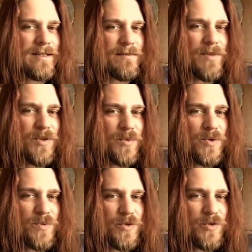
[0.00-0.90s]
But the
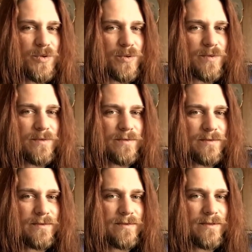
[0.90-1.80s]
roots were true.
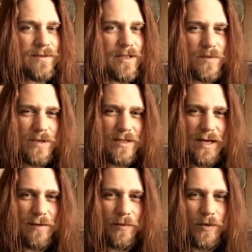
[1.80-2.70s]
These were the
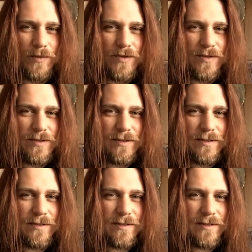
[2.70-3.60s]
same roots.
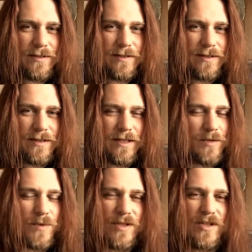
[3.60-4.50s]

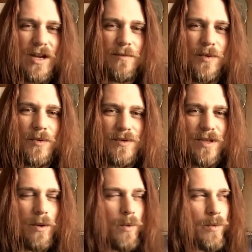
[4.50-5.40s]
These were the same roots
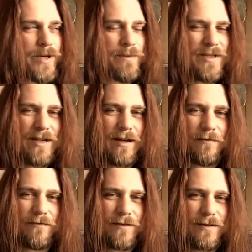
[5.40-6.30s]
that Odin
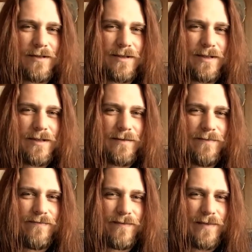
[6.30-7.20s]
himself
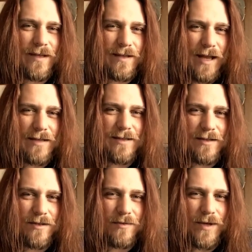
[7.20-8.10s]
had cast
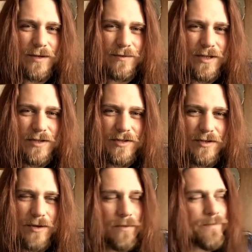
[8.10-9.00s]
into the ground ages
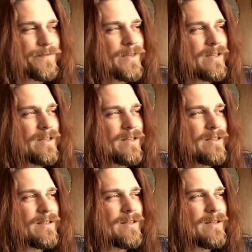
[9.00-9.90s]
ago.
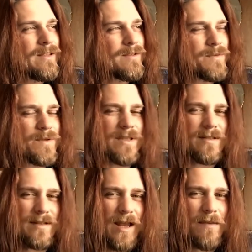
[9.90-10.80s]
This was the
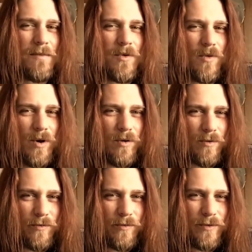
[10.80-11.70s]
same
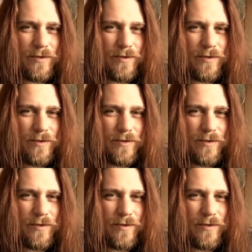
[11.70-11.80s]
grove,